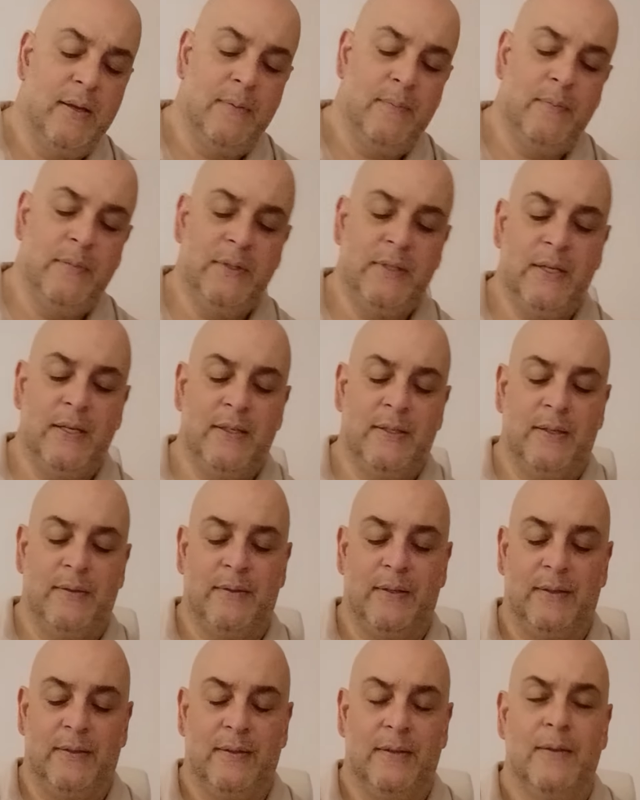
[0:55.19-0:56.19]
Let me tell you
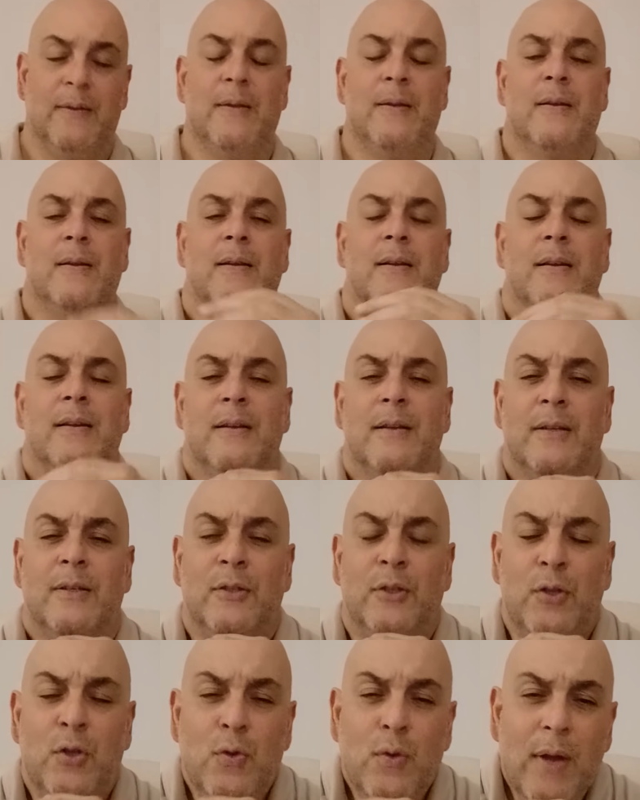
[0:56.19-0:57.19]
something.
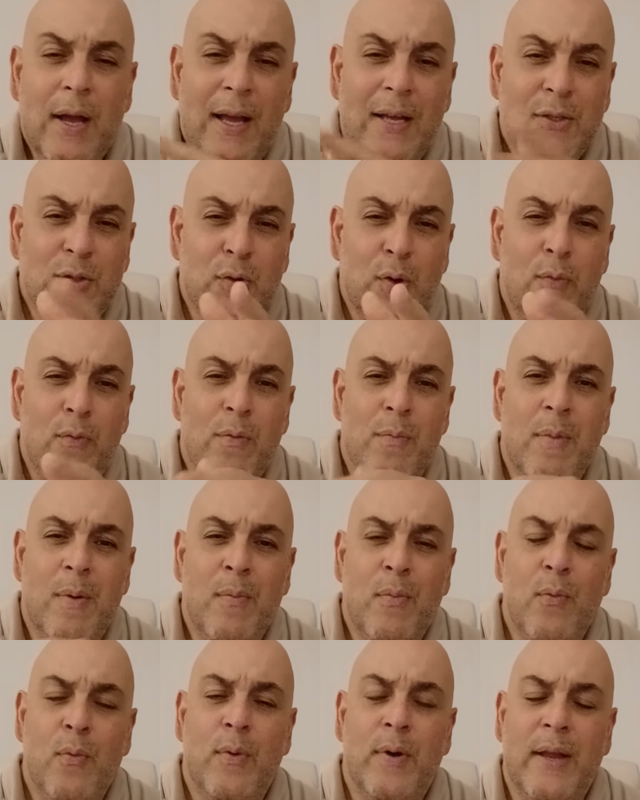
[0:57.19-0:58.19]
Do you guys all
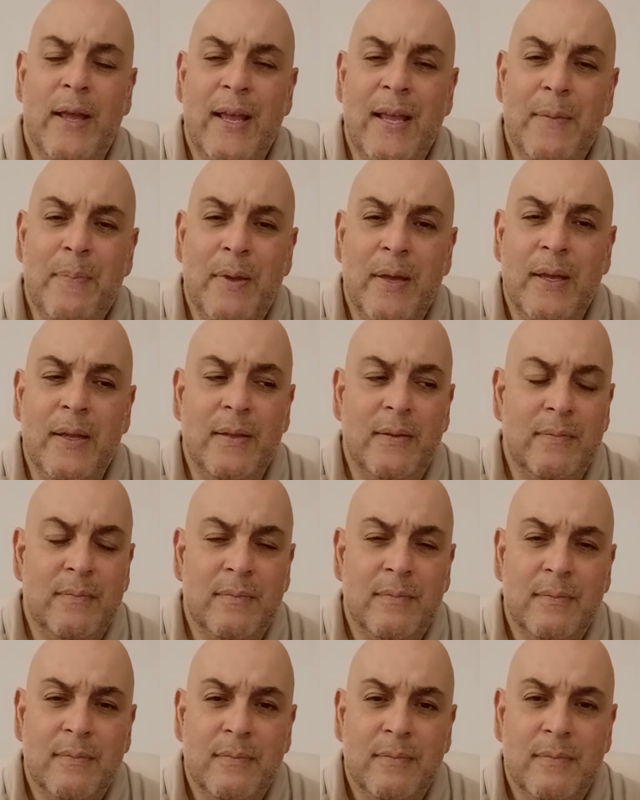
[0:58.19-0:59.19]
remember when Ape hit?
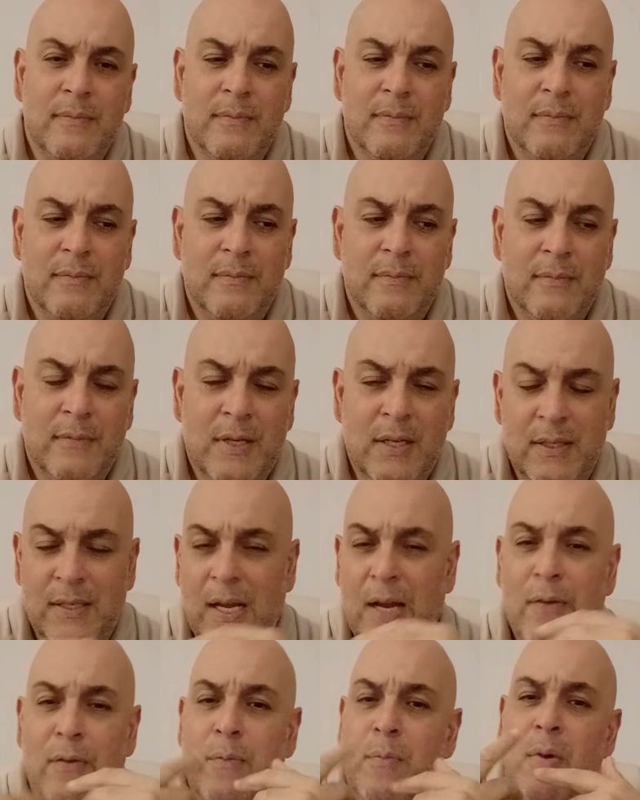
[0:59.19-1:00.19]
Because
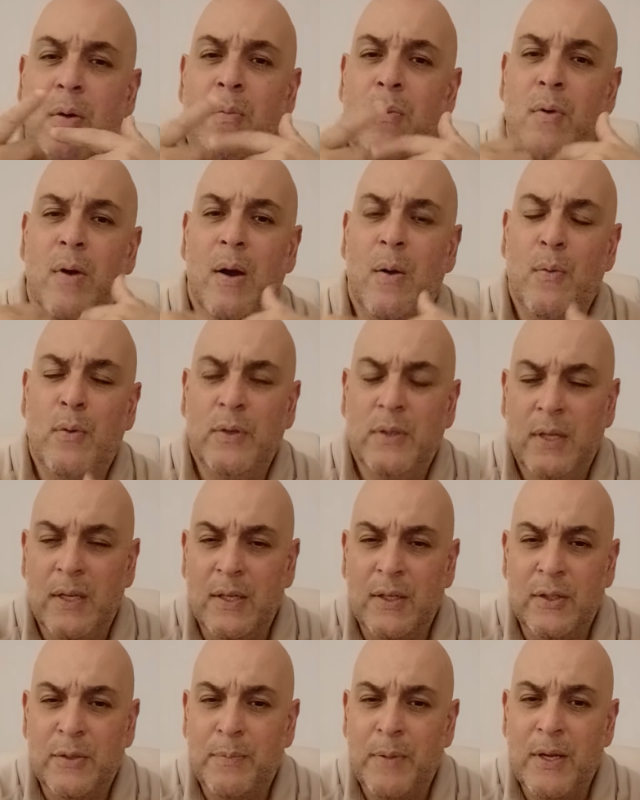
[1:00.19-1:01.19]
I remember I was on
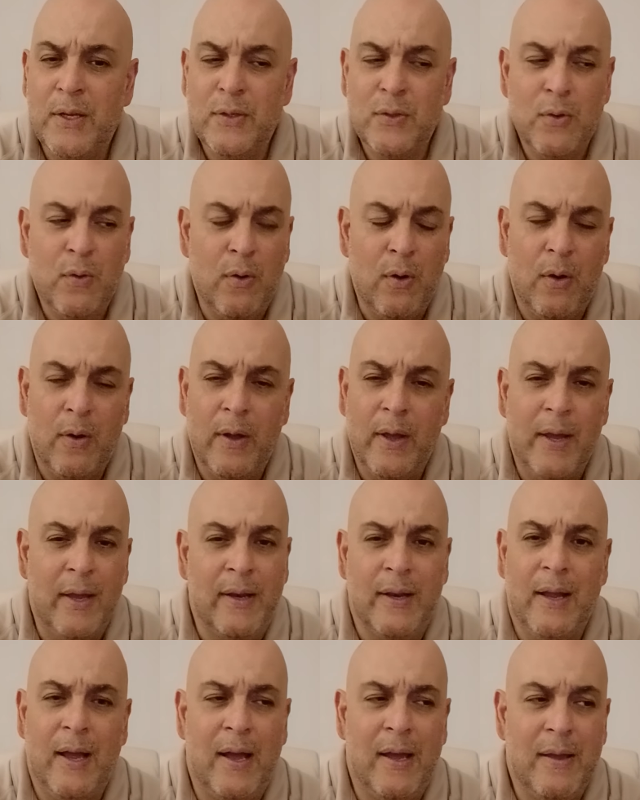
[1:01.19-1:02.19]
a space call
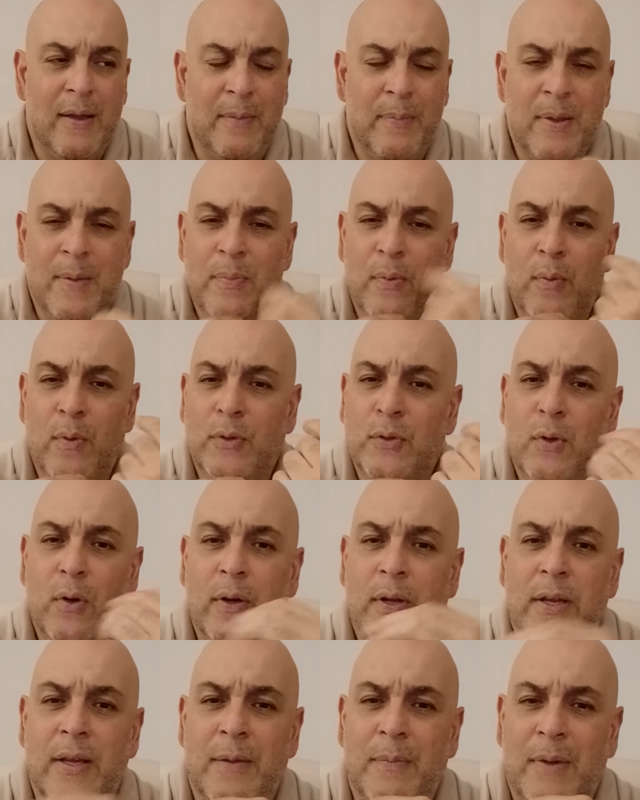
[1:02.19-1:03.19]
and people were
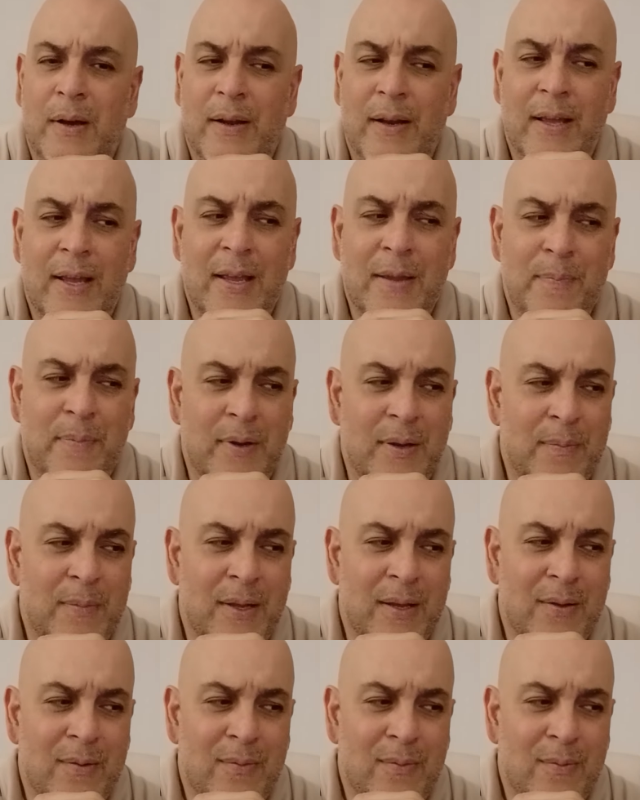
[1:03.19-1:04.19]
talking about ape, and I'm
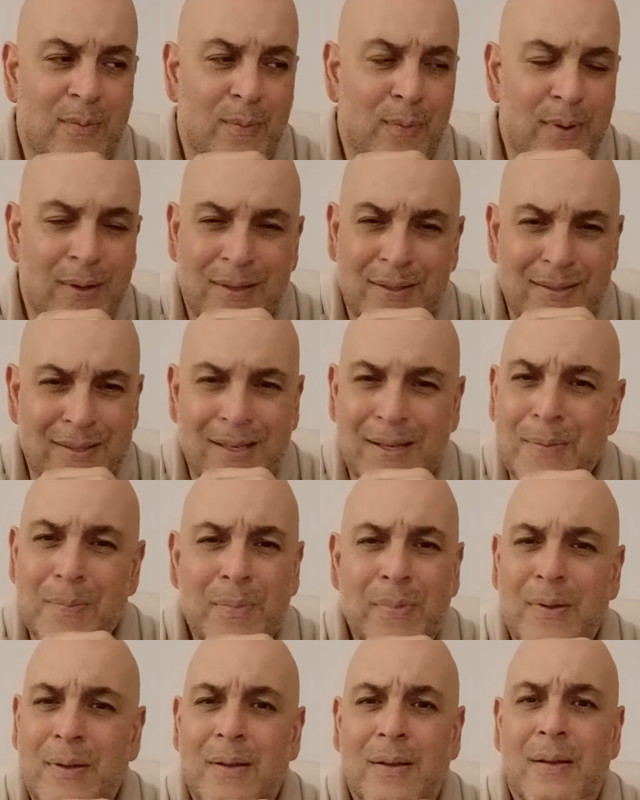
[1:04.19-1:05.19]
like, what is ape?
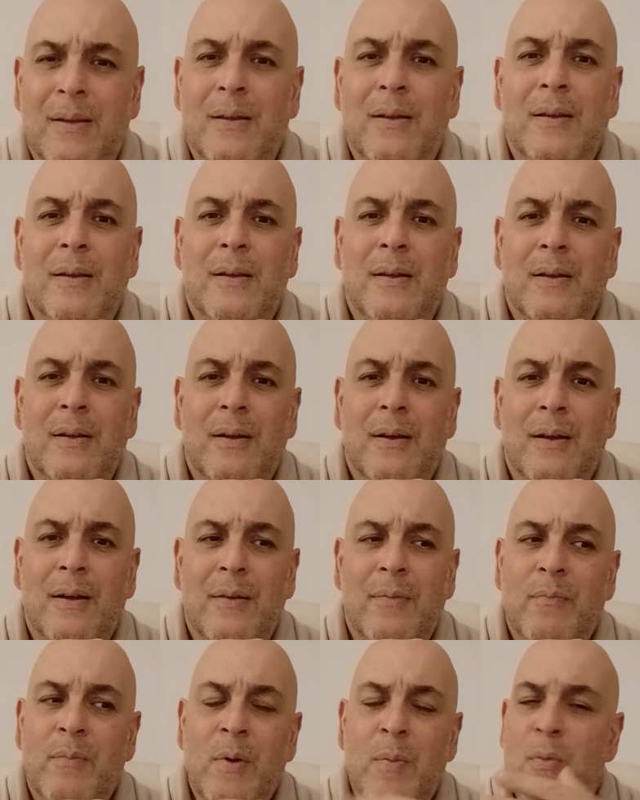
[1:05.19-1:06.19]

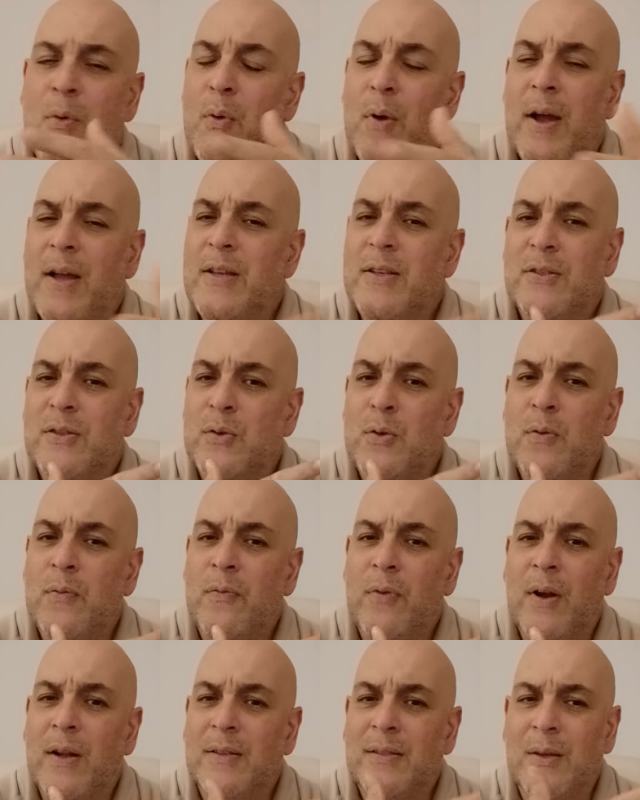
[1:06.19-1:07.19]
Remember when I used to go
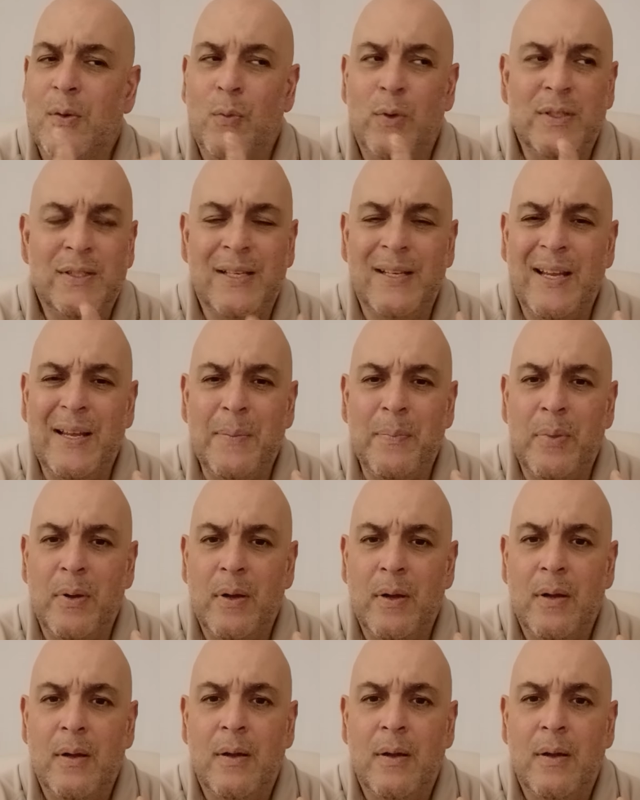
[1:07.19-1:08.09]
around? I was like, what's an ape?